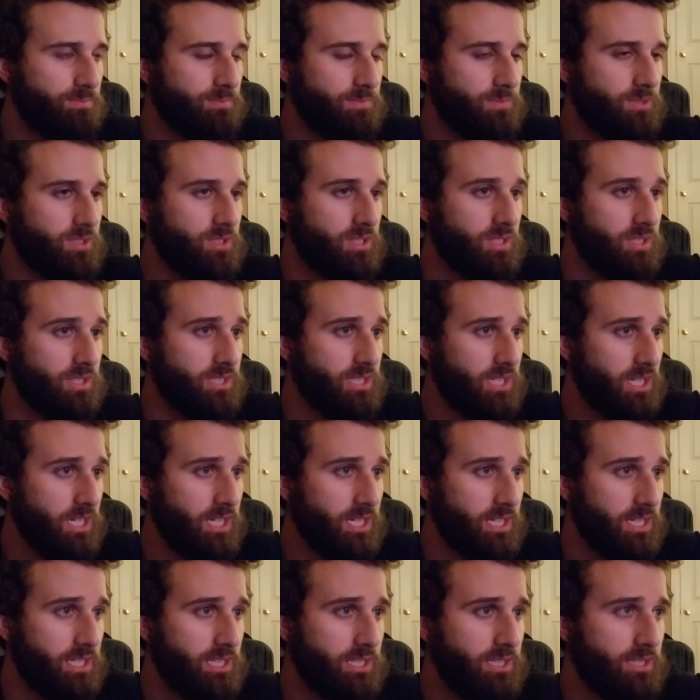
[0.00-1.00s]

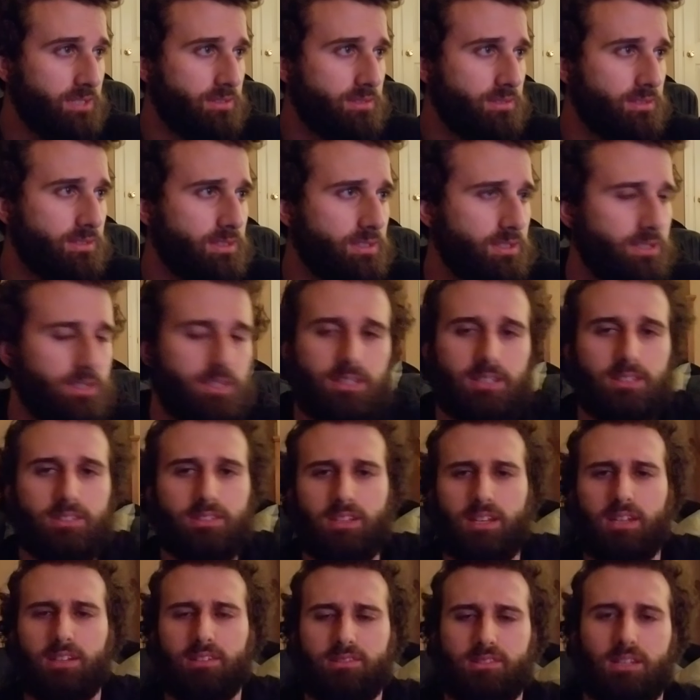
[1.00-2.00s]
Today's
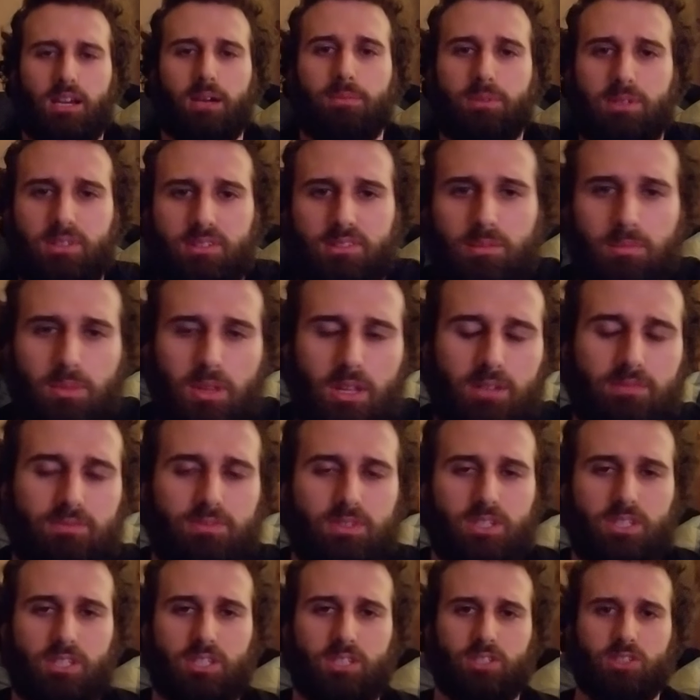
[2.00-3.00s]
topic is something I'm
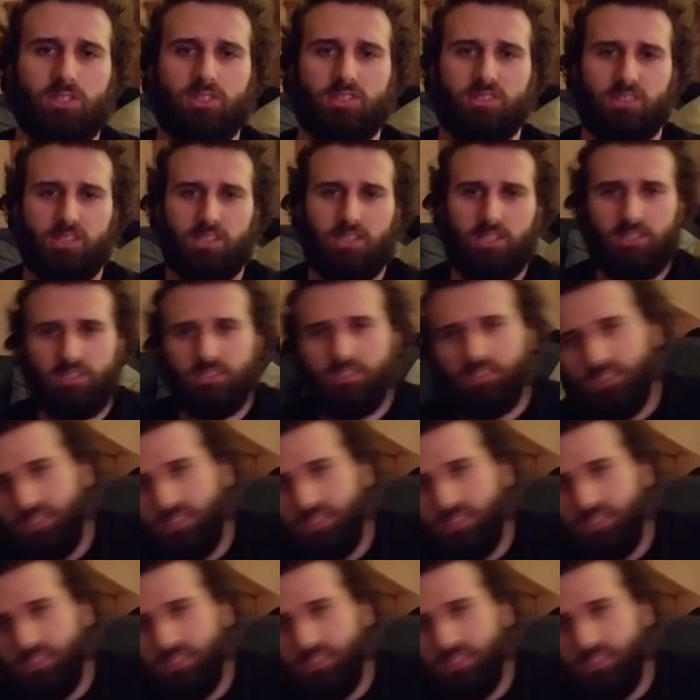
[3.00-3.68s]
really interested in.